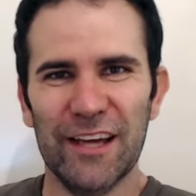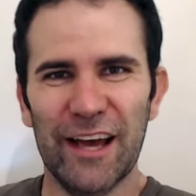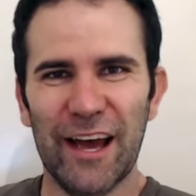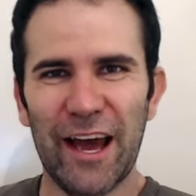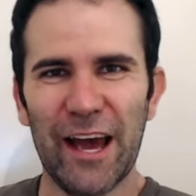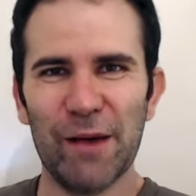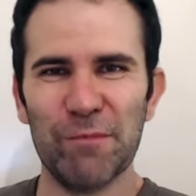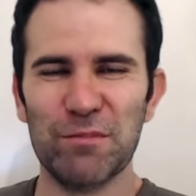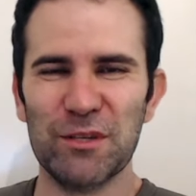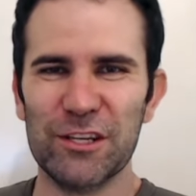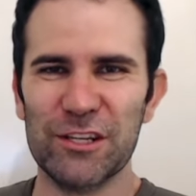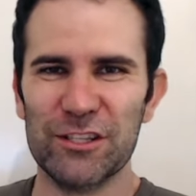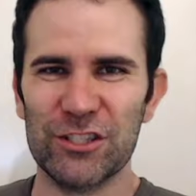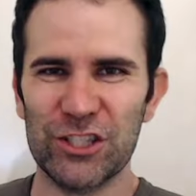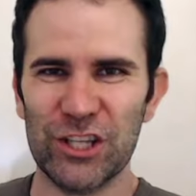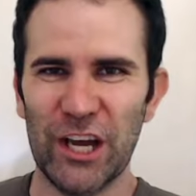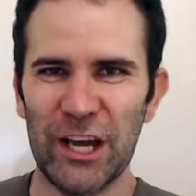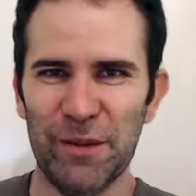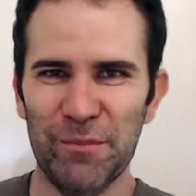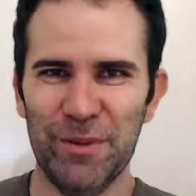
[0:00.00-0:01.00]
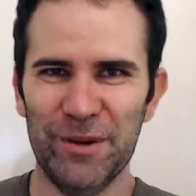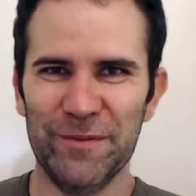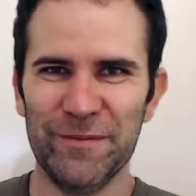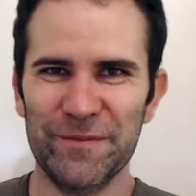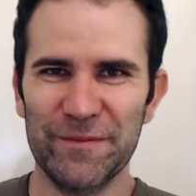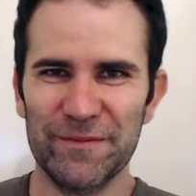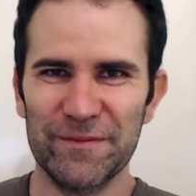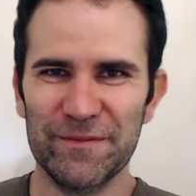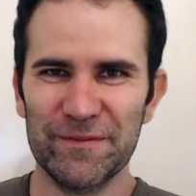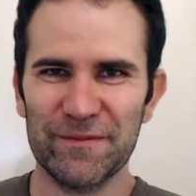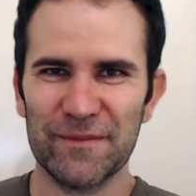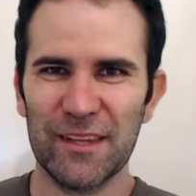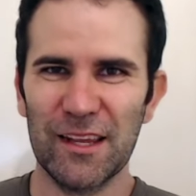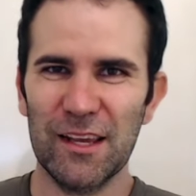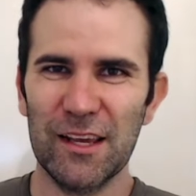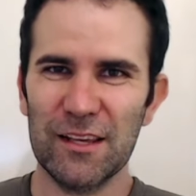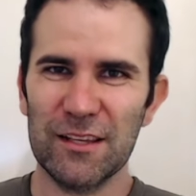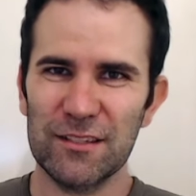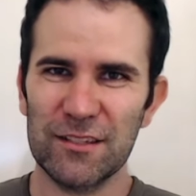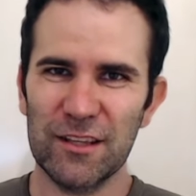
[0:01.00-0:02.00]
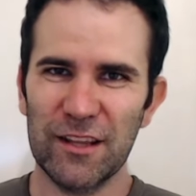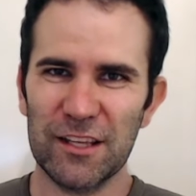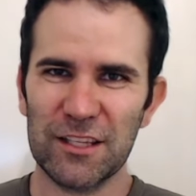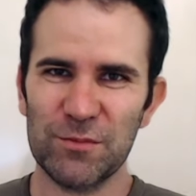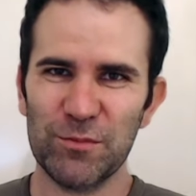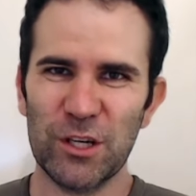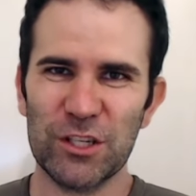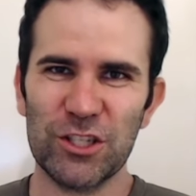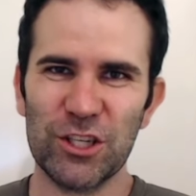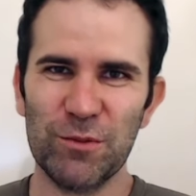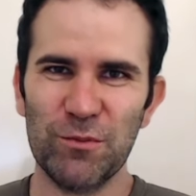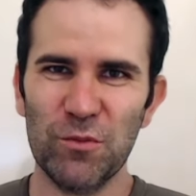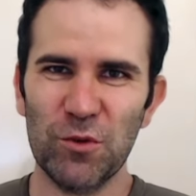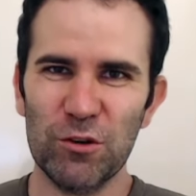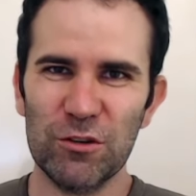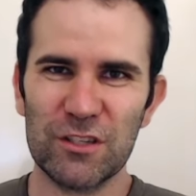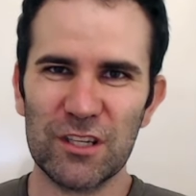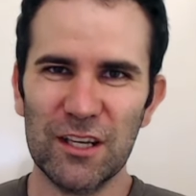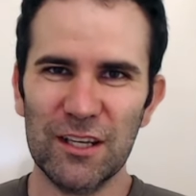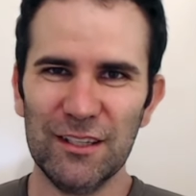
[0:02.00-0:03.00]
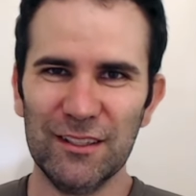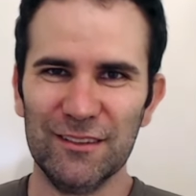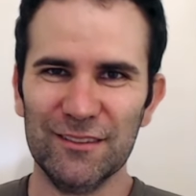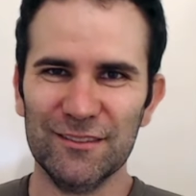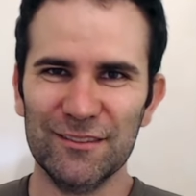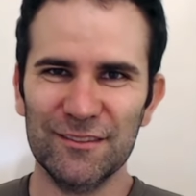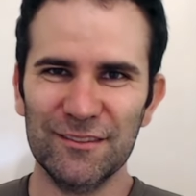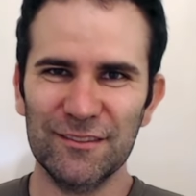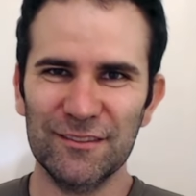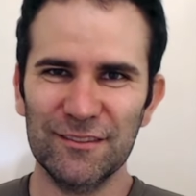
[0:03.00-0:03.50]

abs in shape. So that's my gym routine.